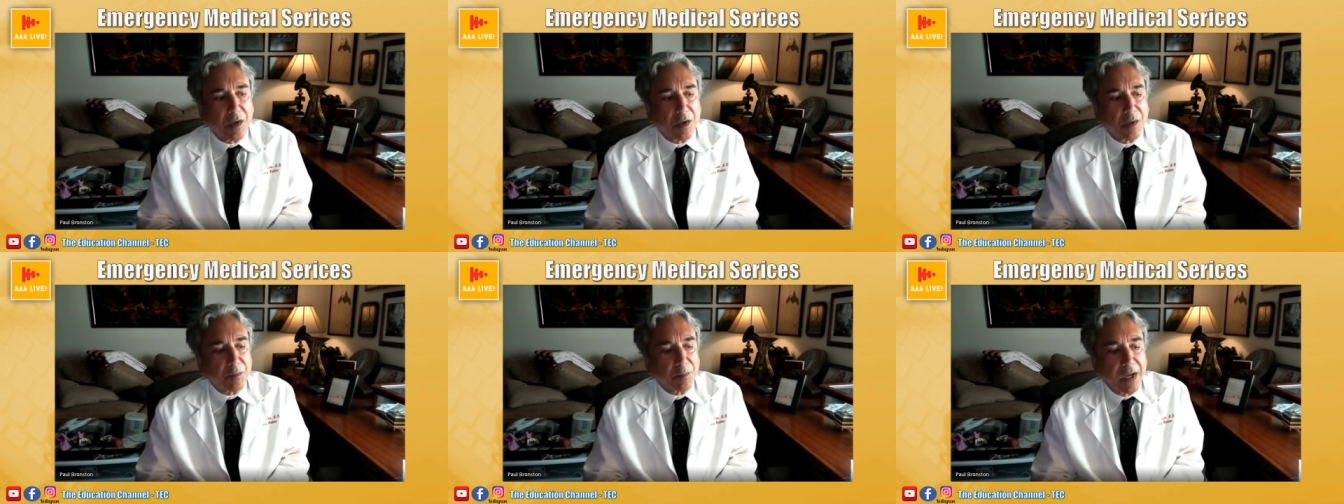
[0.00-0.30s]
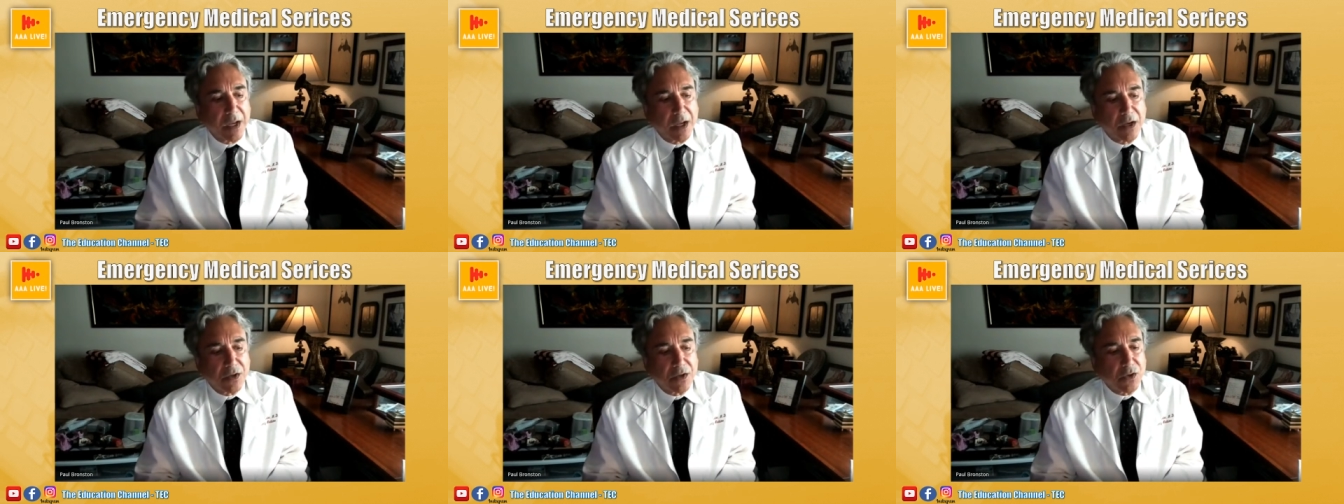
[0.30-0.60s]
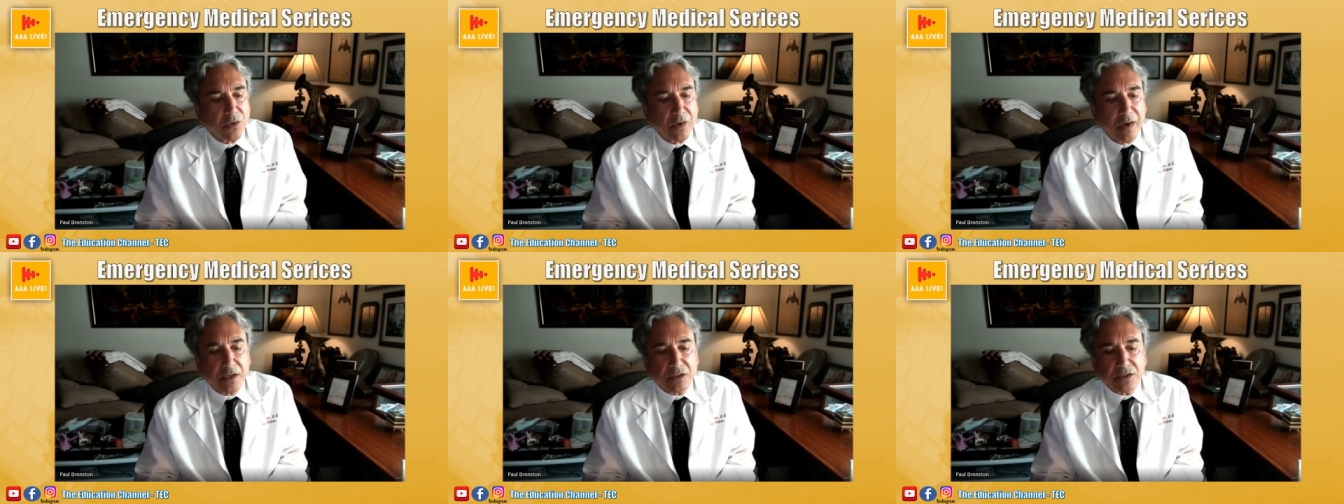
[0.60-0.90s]
my
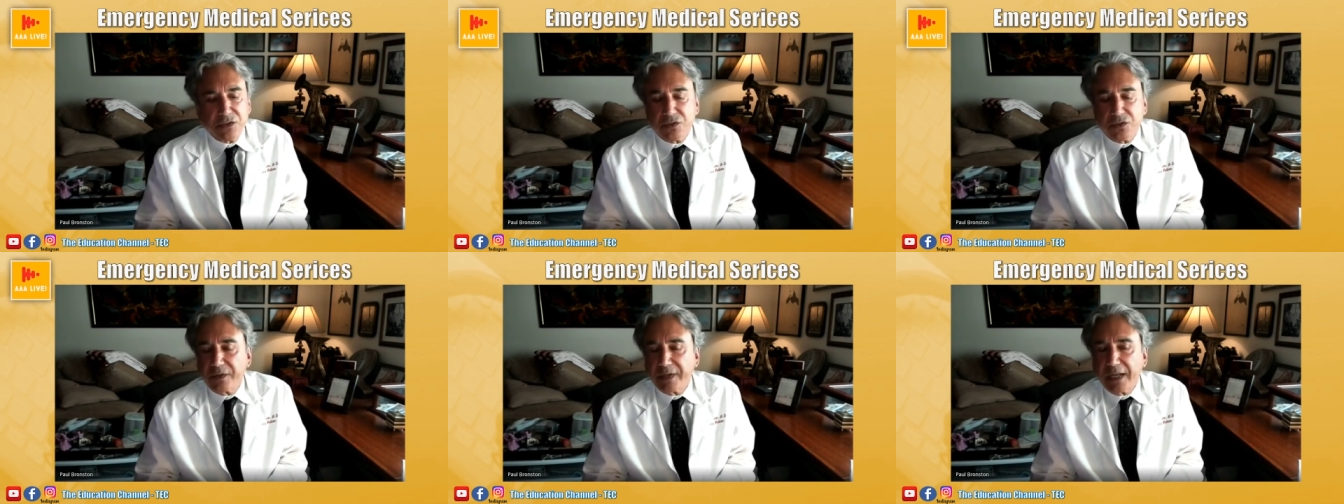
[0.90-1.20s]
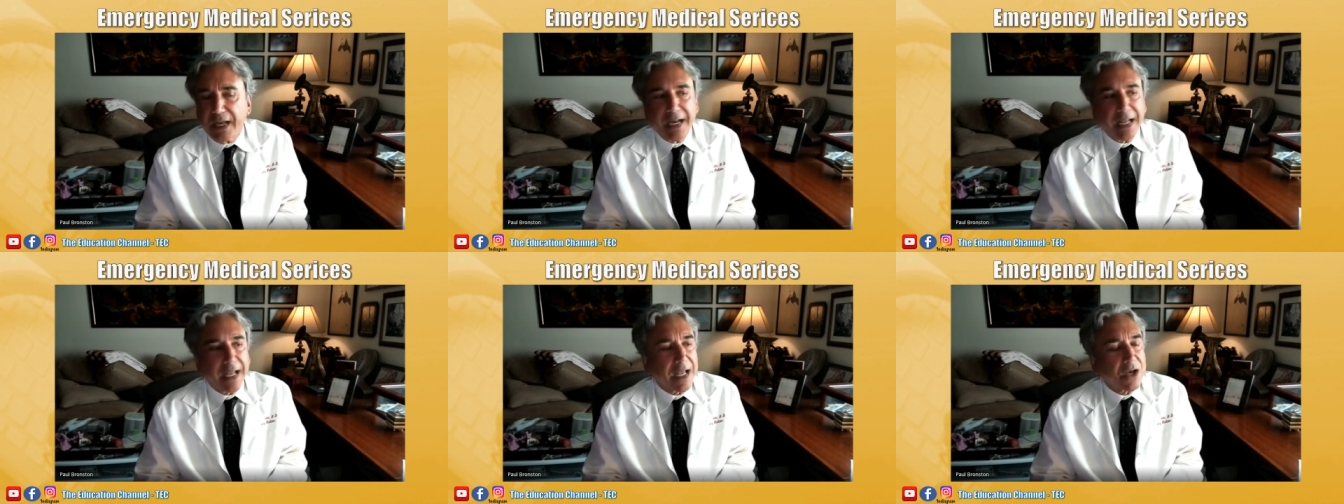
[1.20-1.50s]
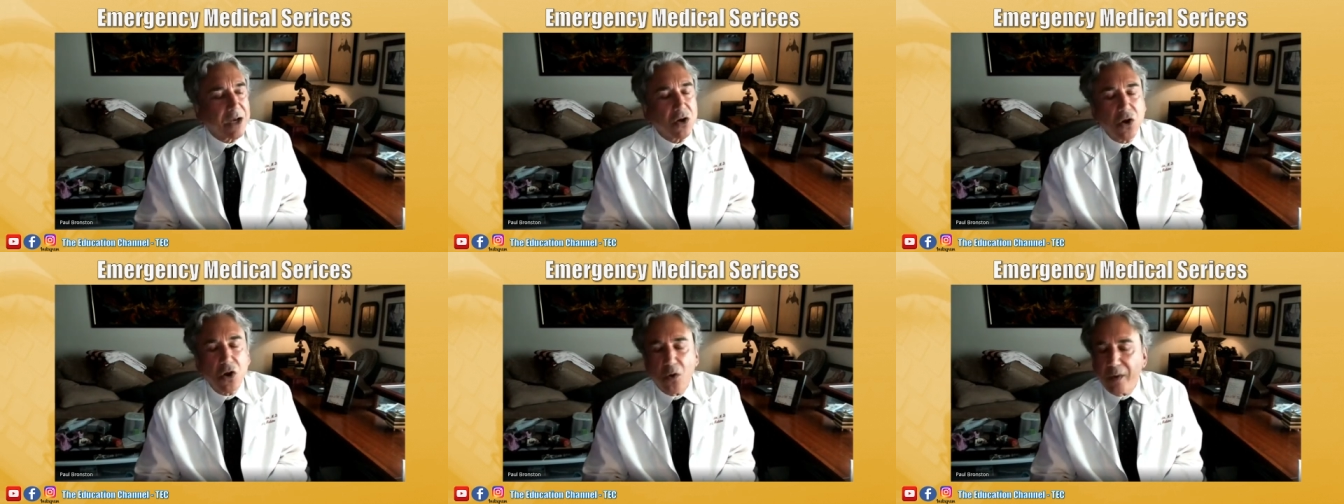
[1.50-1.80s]
undergraduate school, I
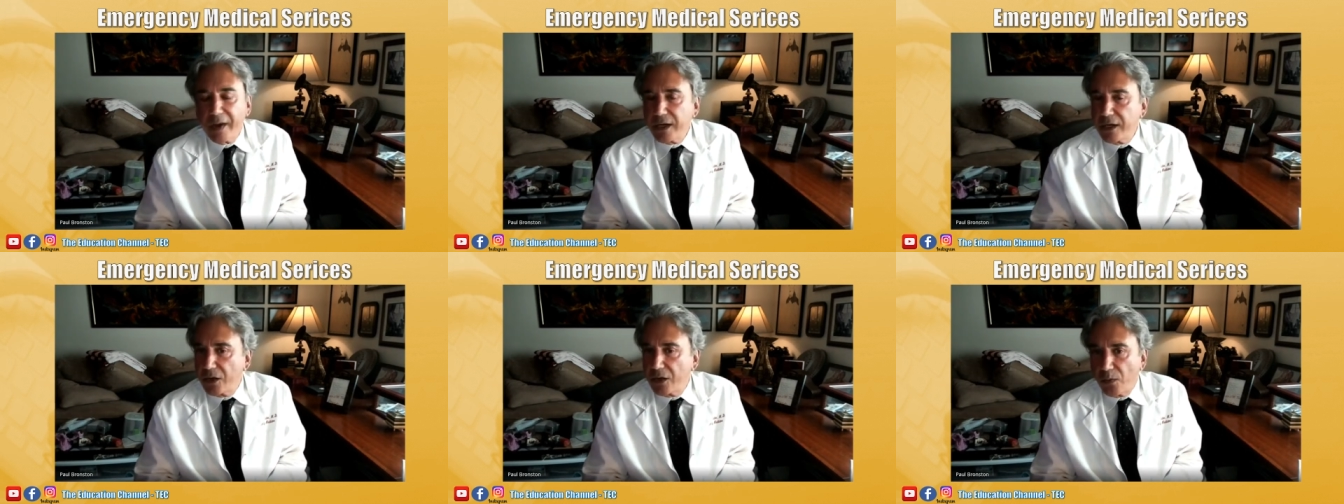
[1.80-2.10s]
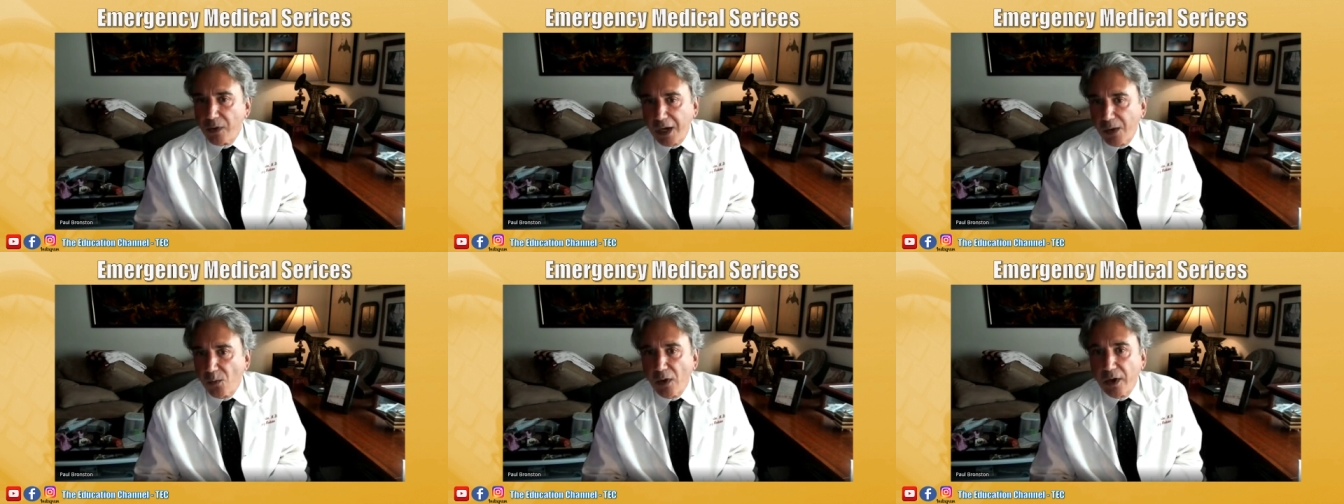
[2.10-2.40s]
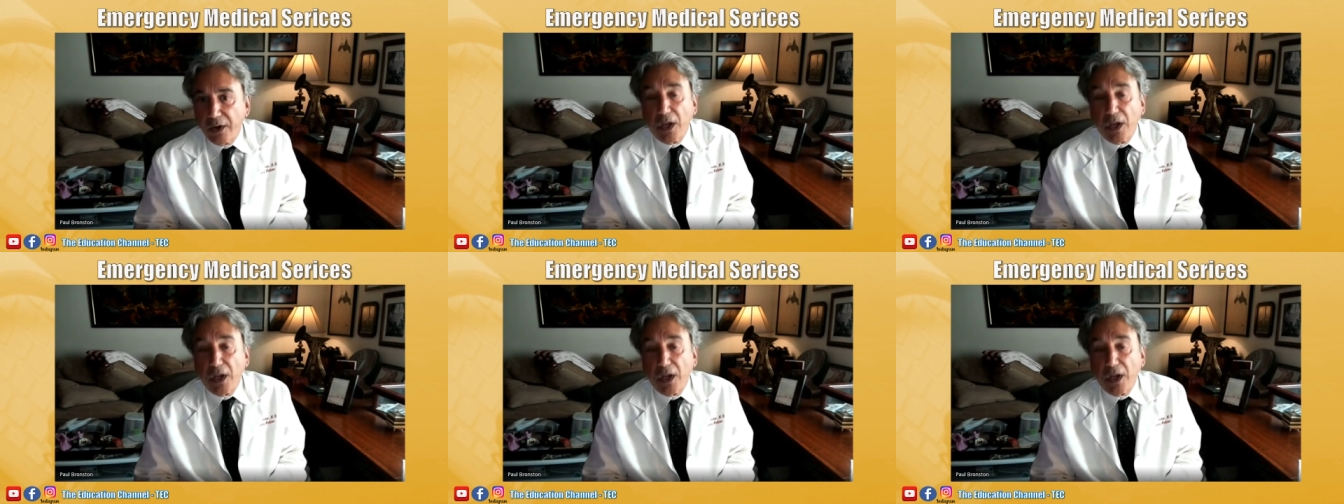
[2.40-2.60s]
had no idea what I wanted.